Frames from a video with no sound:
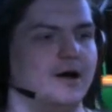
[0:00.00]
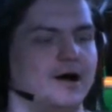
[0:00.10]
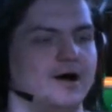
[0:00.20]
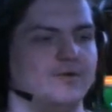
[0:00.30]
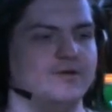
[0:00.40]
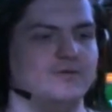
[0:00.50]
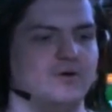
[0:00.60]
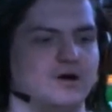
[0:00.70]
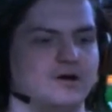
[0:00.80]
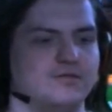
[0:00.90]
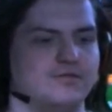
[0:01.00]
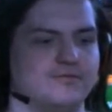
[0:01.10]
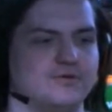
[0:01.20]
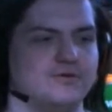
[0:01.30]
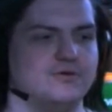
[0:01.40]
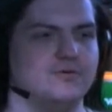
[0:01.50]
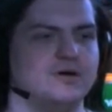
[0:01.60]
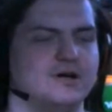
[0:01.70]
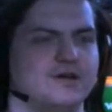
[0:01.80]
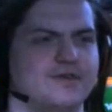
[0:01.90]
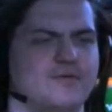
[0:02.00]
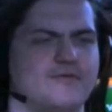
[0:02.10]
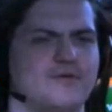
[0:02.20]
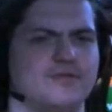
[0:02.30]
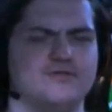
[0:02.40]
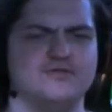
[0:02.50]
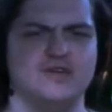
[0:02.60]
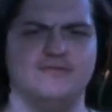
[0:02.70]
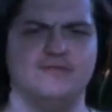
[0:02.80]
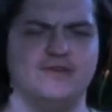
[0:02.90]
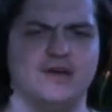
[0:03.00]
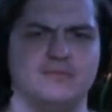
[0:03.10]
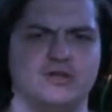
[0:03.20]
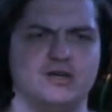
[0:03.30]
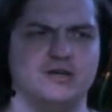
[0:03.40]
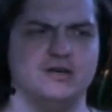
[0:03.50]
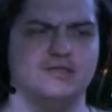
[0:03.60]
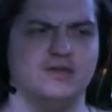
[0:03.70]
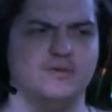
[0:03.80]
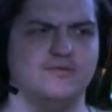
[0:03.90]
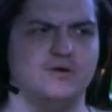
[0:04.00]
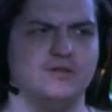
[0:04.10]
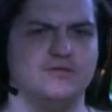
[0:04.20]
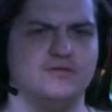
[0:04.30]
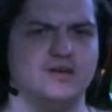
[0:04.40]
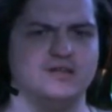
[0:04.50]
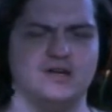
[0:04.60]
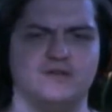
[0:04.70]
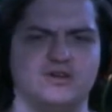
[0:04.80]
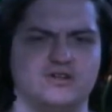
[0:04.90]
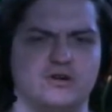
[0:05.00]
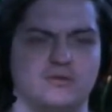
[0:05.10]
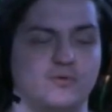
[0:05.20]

We've gone through, I think we've gone through Save the Family. I think we've gone through like Salvation Army.